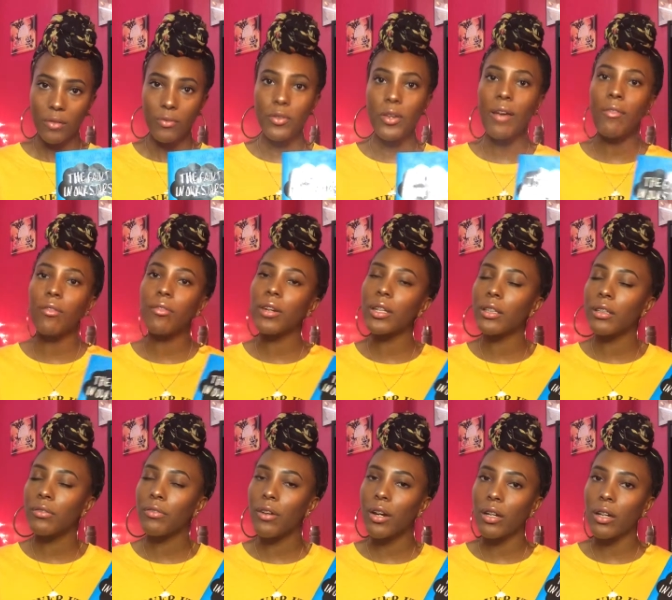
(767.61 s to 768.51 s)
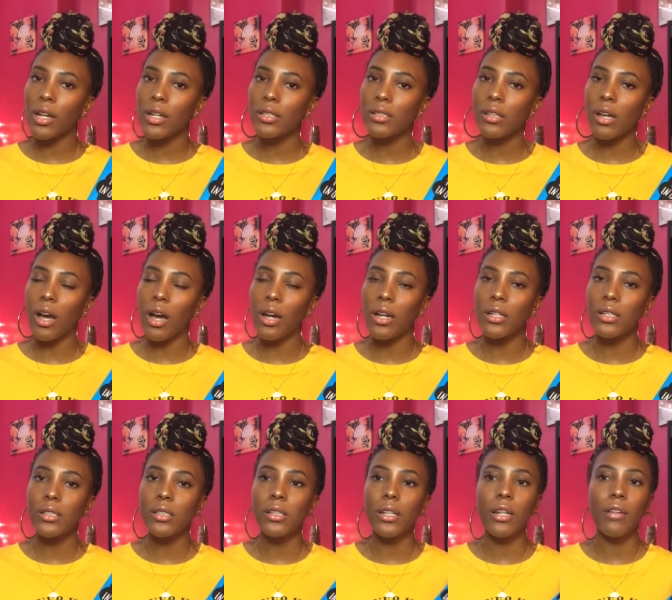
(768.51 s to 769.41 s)
If you haven't read The Fault in Our
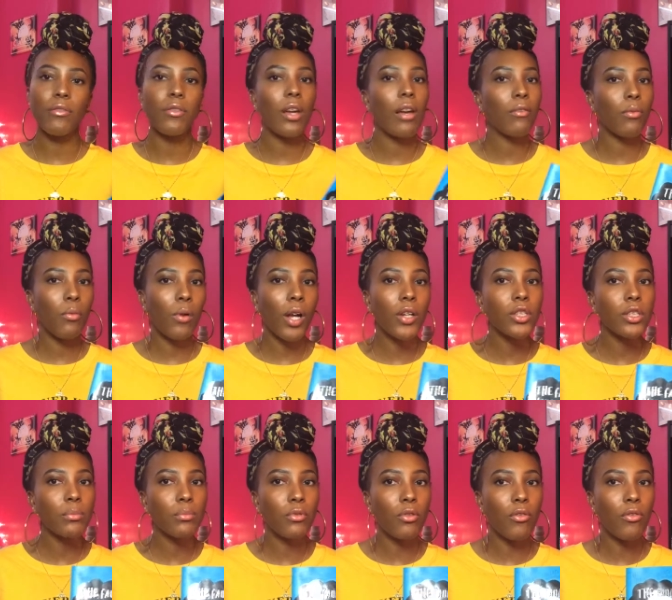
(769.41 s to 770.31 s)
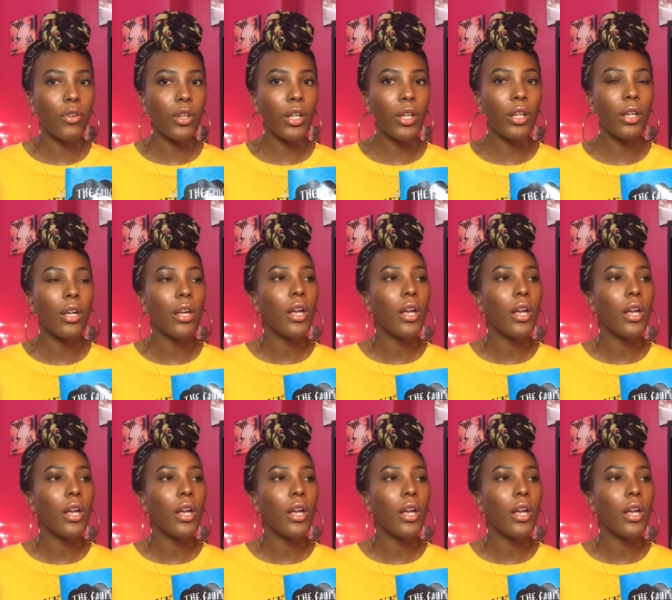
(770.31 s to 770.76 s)
Stars, and if you haven't watched the movie,